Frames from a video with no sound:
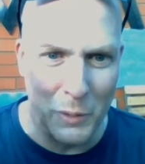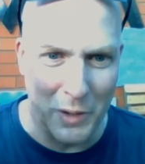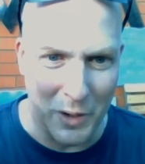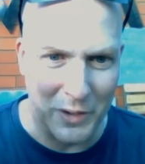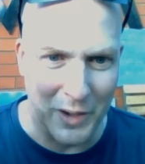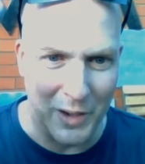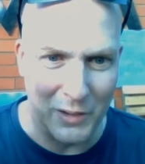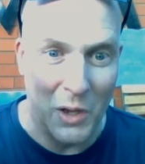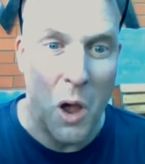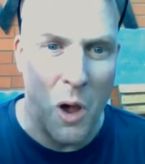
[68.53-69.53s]

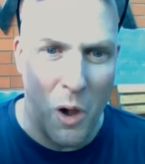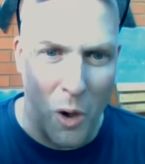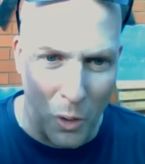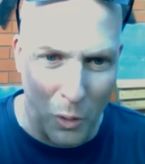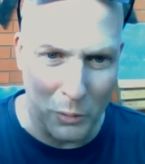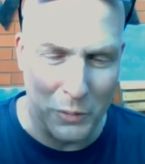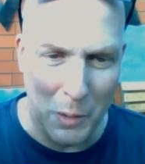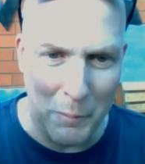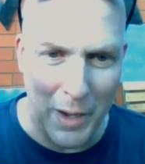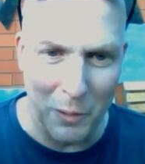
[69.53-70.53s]
Gaultier's Ultra
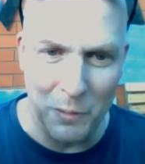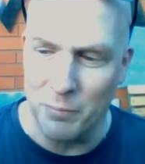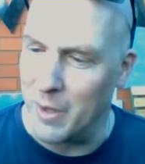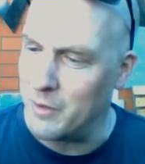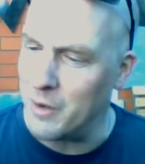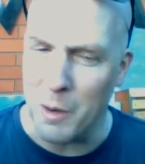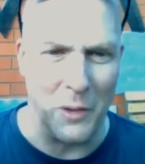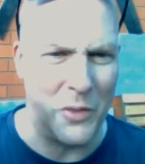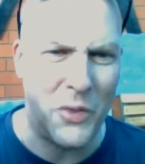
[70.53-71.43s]
Male. And you know what?